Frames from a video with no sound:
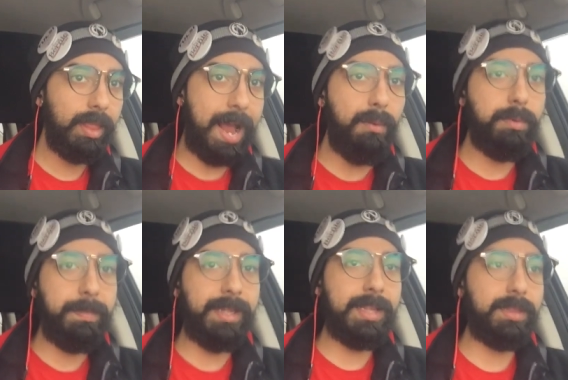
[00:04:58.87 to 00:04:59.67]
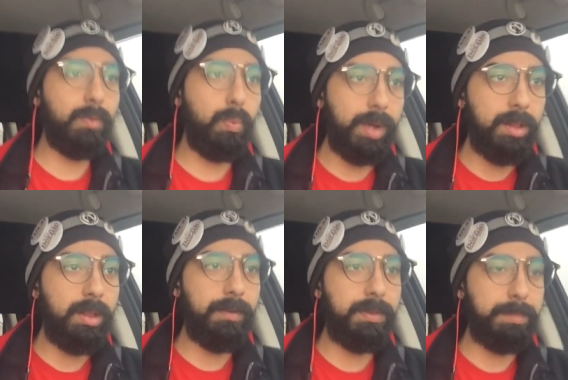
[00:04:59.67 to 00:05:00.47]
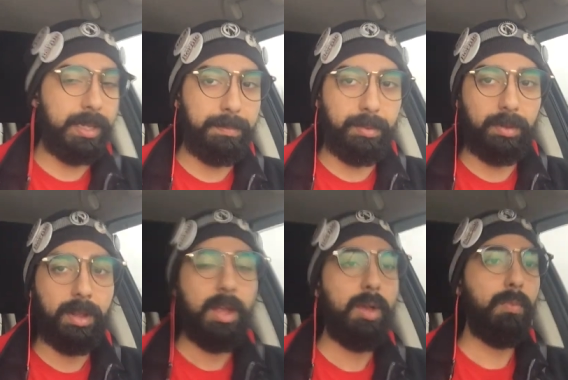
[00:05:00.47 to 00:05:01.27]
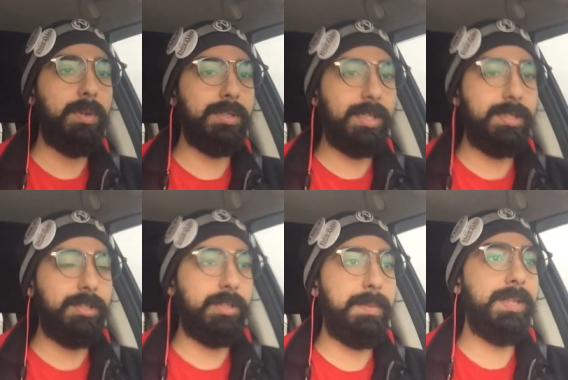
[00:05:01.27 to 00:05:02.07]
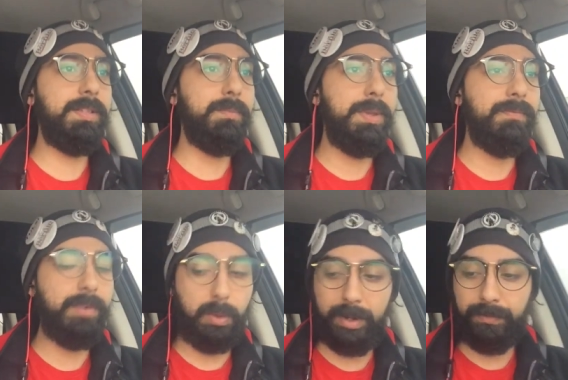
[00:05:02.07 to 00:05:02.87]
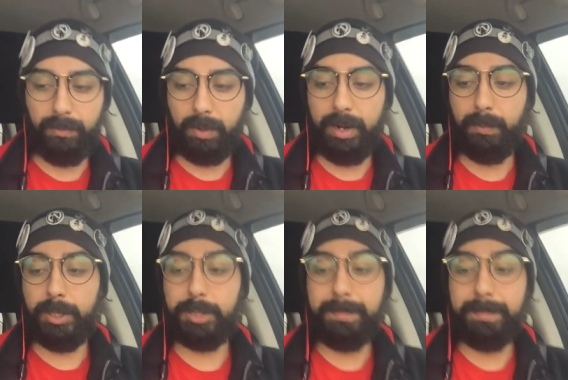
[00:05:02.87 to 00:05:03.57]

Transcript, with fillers: That would mean that the will of the people was listened to. That means that we voted for it, which